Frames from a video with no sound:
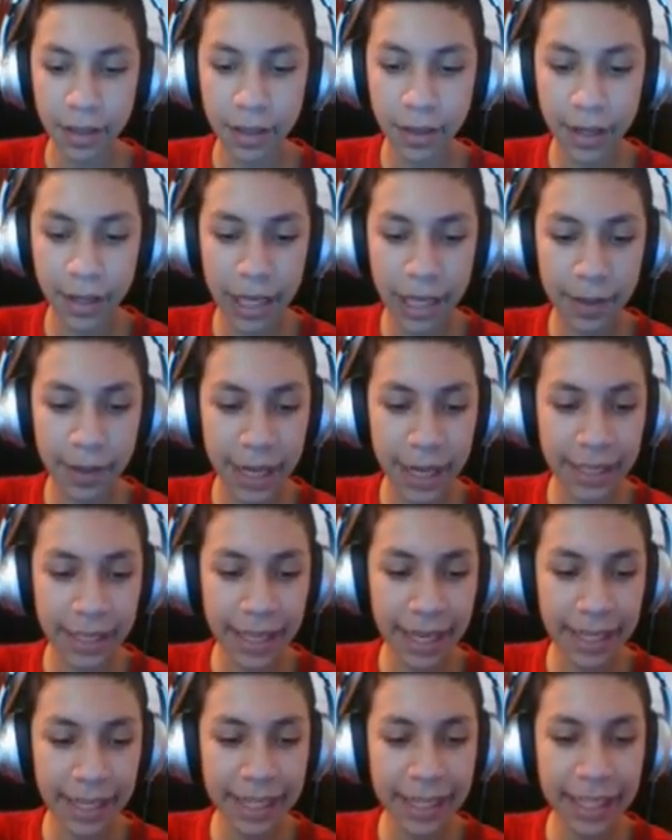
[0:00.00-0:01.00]
Okay, I,
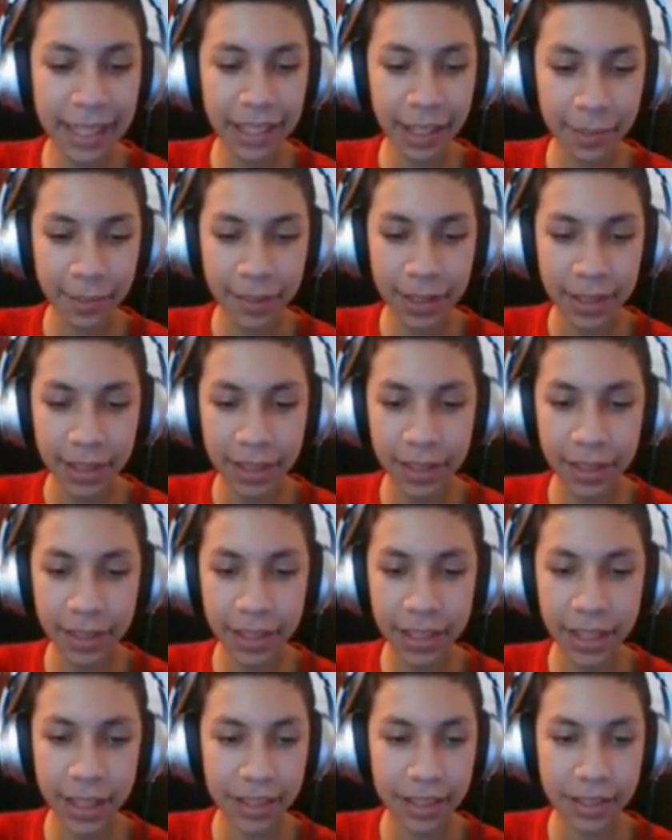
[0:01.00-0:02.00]
need, I need to kill him.
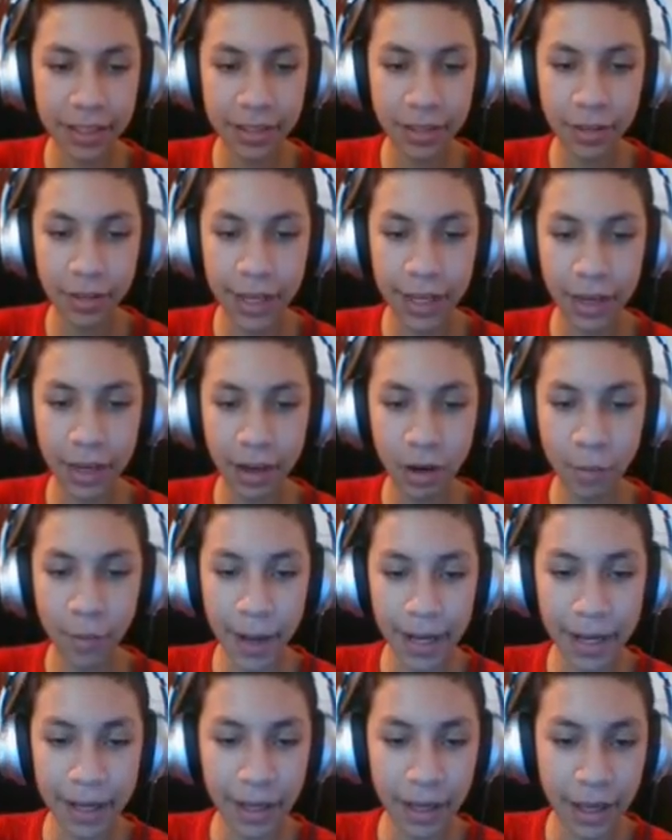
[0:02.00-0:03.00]
Yes, okay, oh
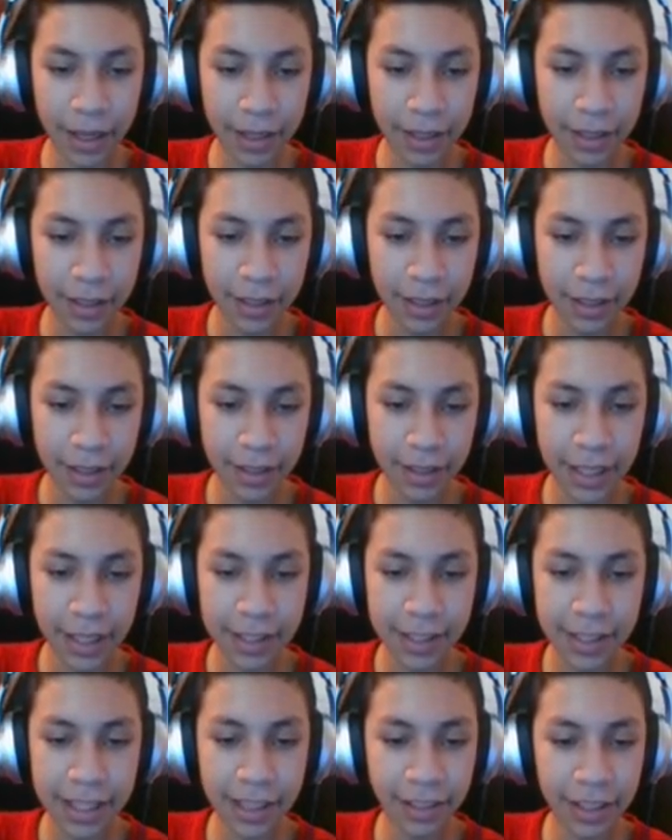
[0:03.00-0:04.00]
my god.
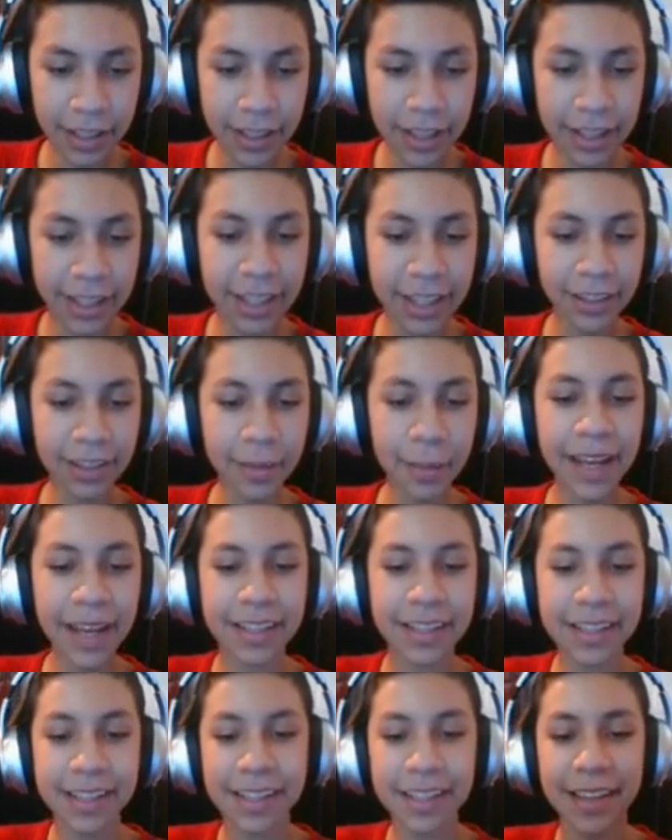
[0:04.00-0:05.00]
Yes, kill the thing. Kill the
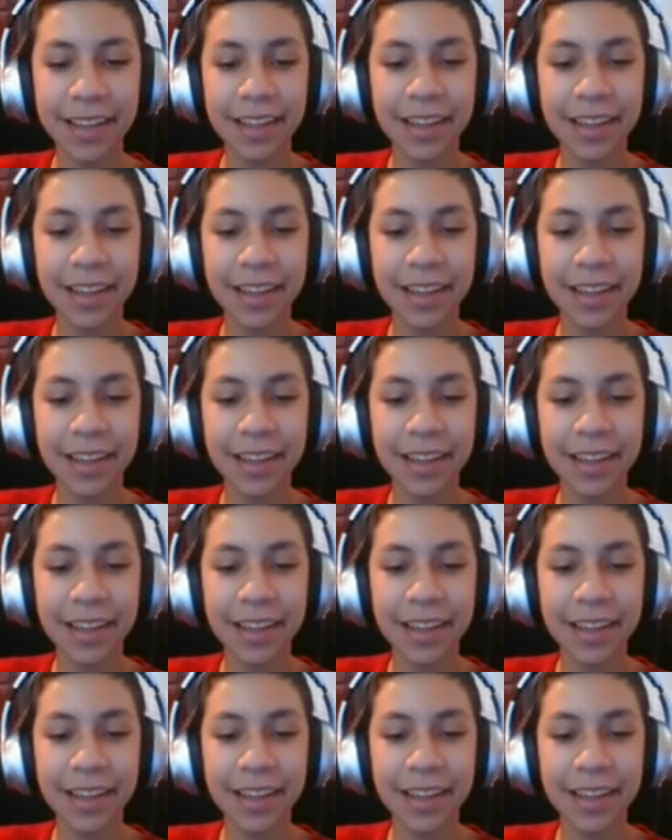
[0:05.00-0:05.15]
base.